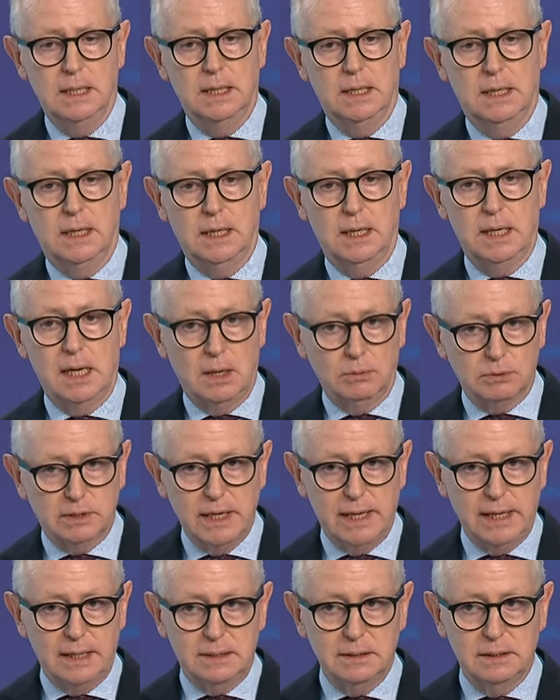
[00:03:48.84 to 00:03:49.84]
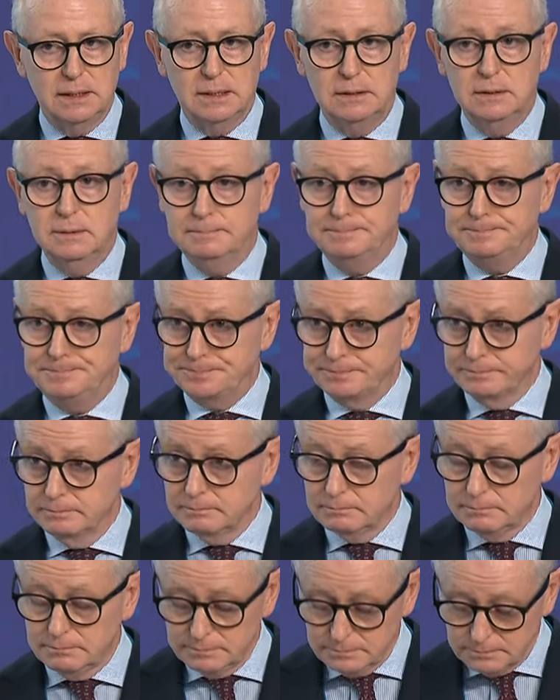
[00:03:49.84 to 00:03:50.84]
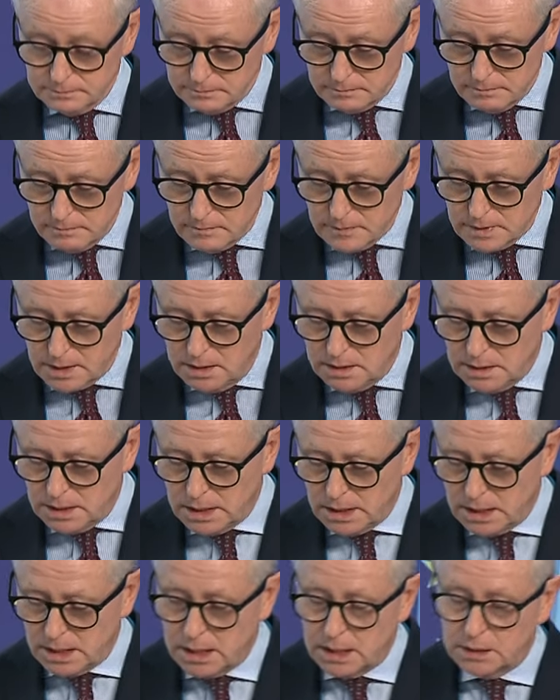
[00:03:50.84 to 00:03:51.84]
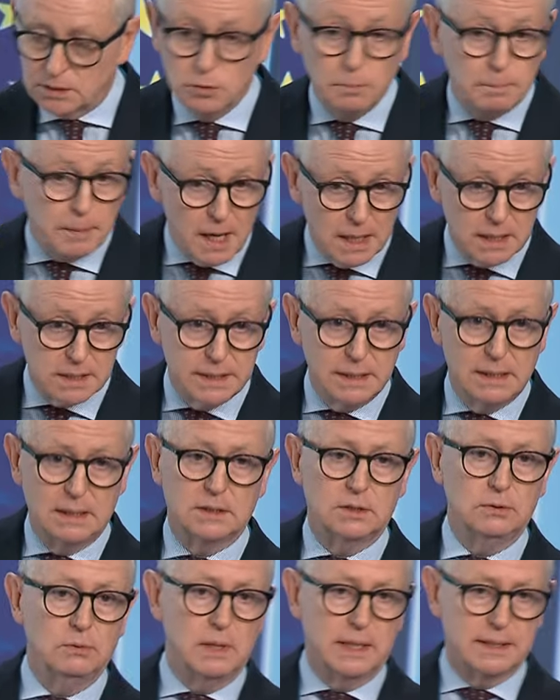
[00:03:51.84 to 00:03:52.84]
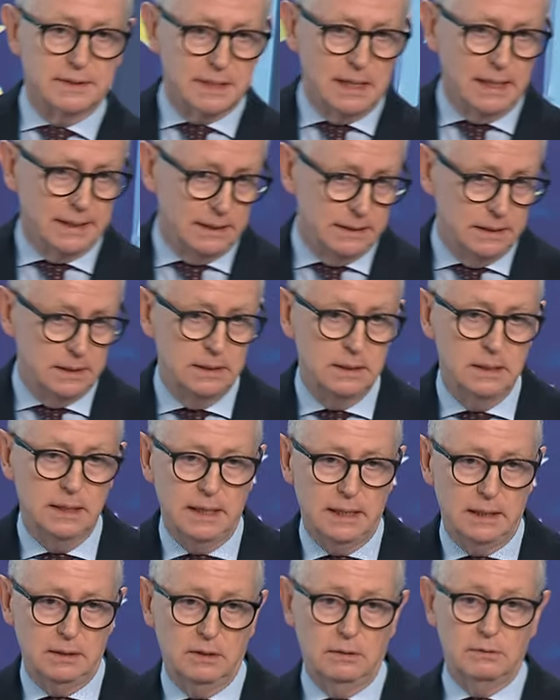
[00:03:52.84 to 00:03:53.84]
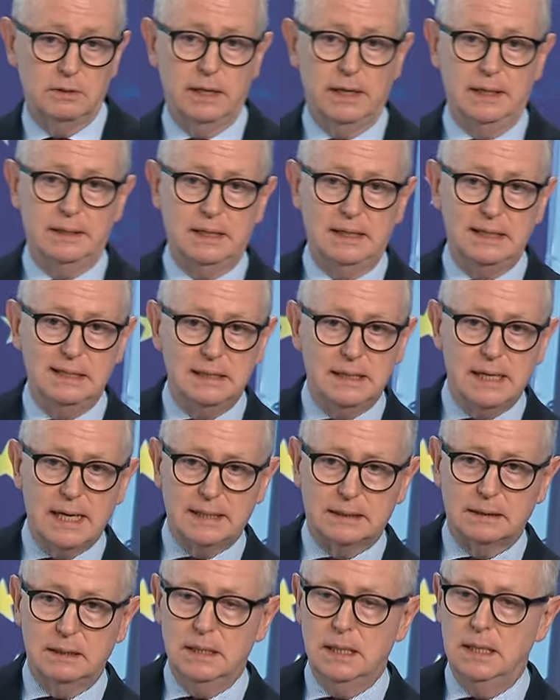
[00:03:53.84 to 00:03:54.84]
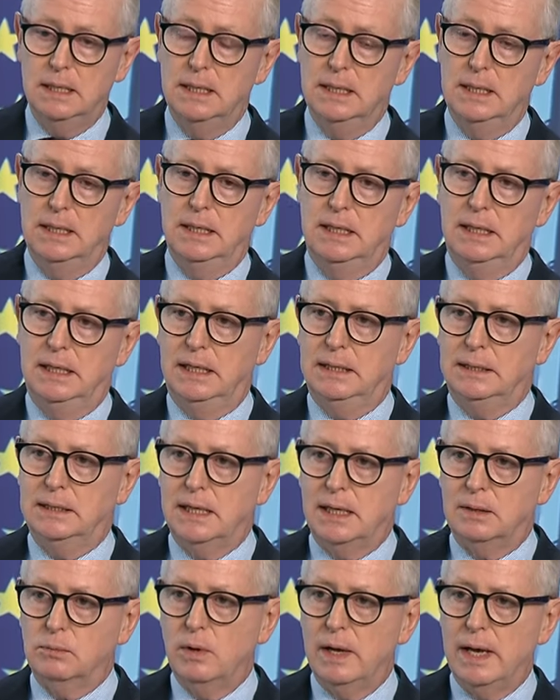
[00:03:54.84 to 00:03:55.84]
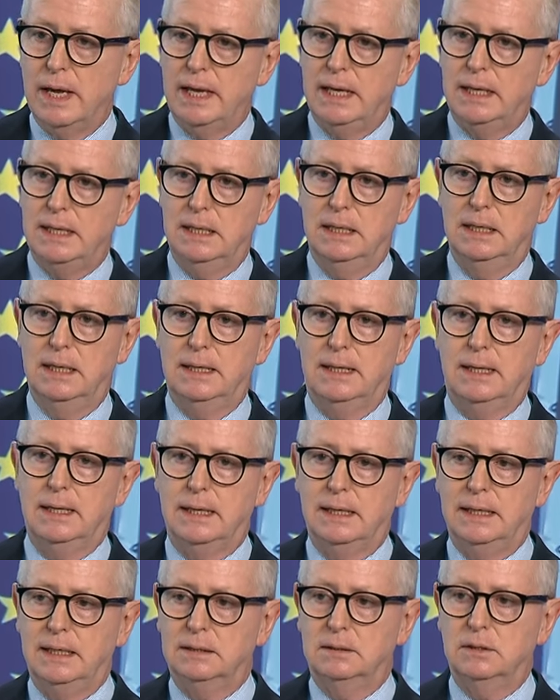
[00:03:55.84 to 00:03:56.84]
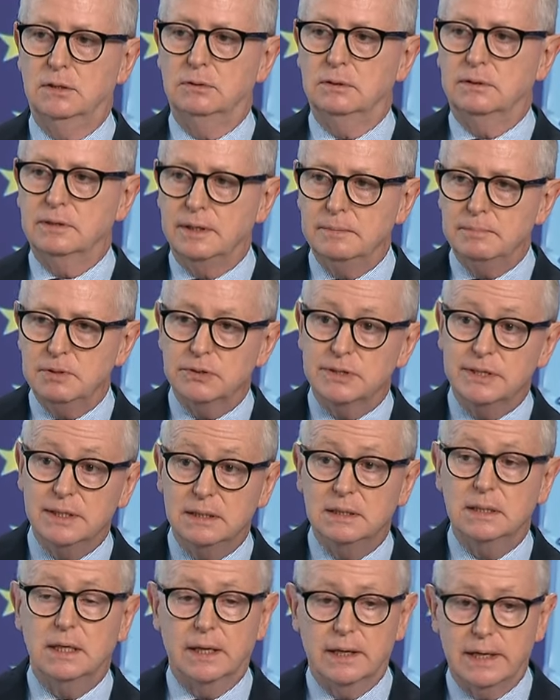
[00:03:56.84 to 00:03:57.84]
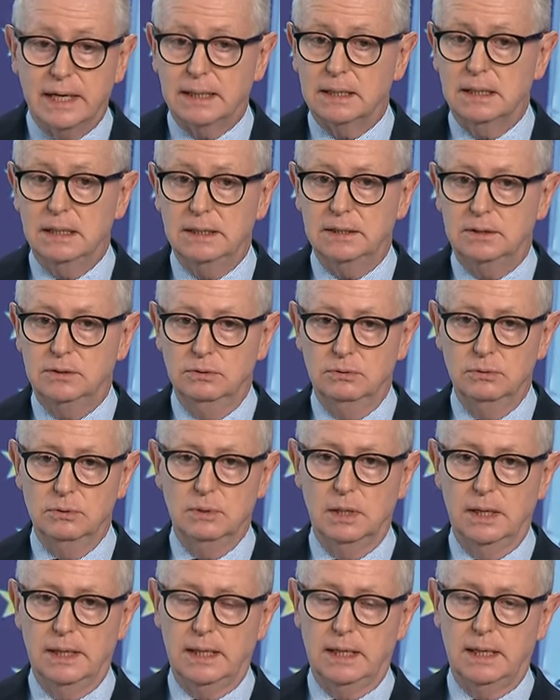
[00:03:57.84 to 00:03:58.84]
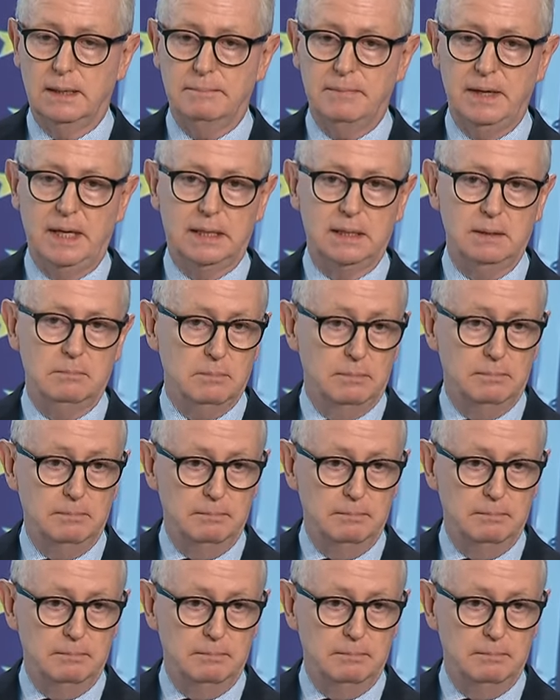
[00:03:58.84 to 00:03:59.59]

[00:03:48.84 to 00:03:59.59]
outdated, too partial, too one-sided. And, in that way, it contributes indirectly to making